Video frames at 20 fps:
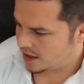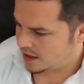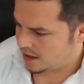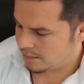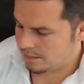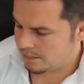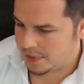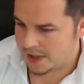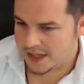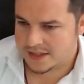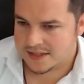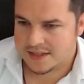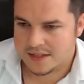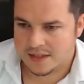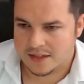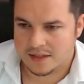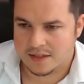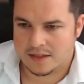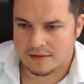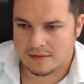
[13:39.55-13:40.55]
But,
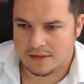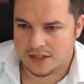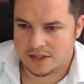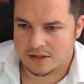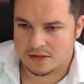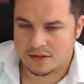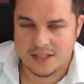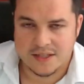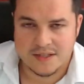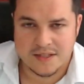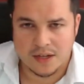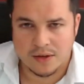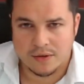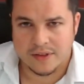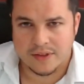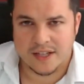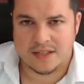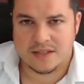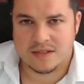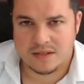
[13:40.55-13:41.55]
you know, let's see how
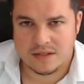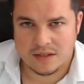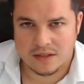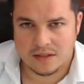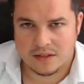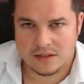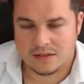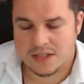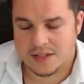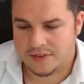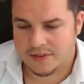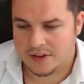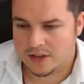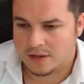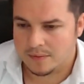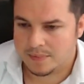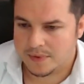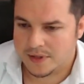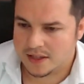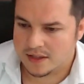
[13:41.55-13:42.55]
things
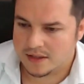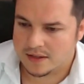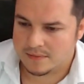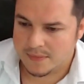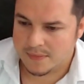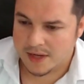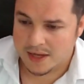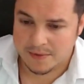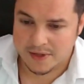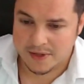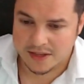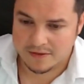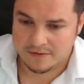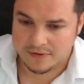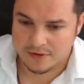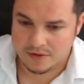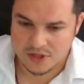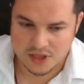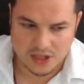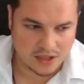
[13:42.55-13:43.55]
develop. Maybe in the
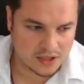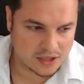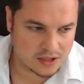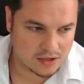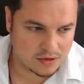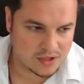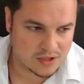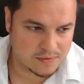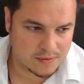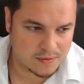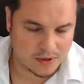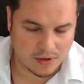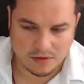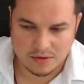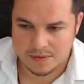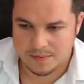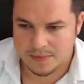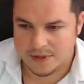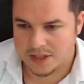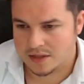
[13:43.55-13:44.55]
future, you know, it will
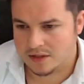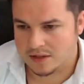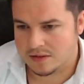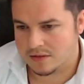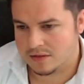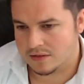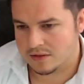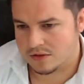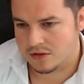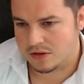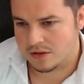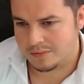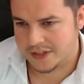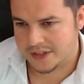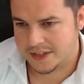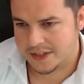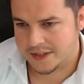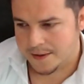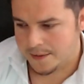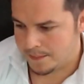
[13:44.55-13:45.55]
only be
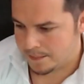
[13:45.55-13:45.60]
corporate.